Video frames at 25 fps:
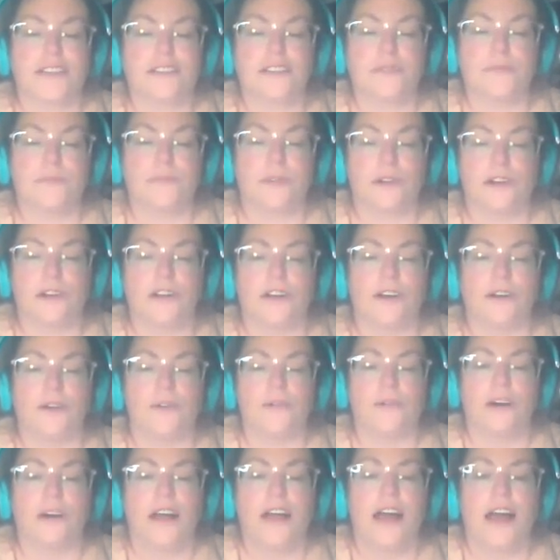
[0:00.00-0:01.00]

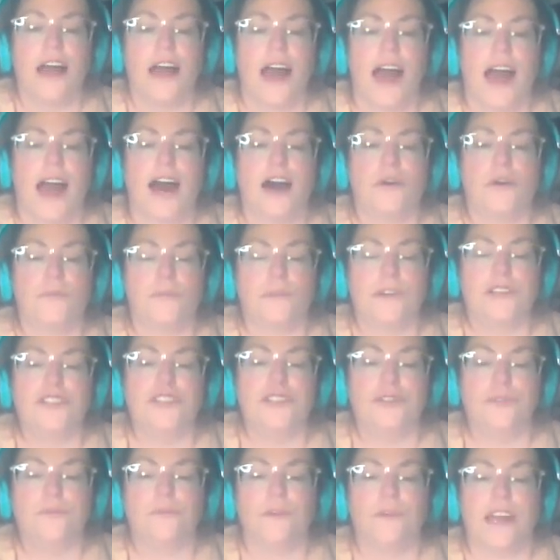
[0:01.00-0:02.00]
tomorrow, how would
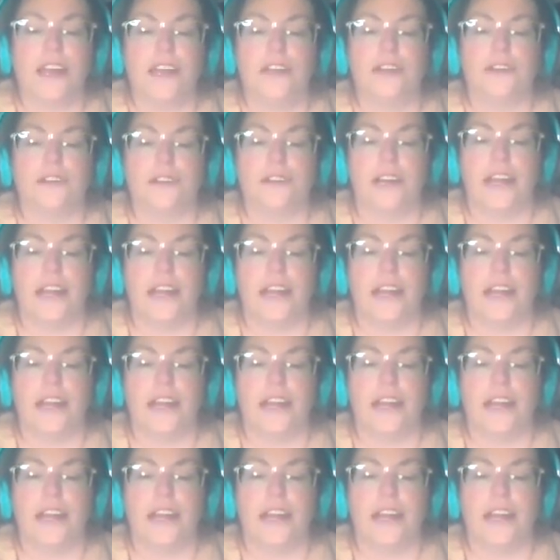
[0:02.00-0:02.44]
you write your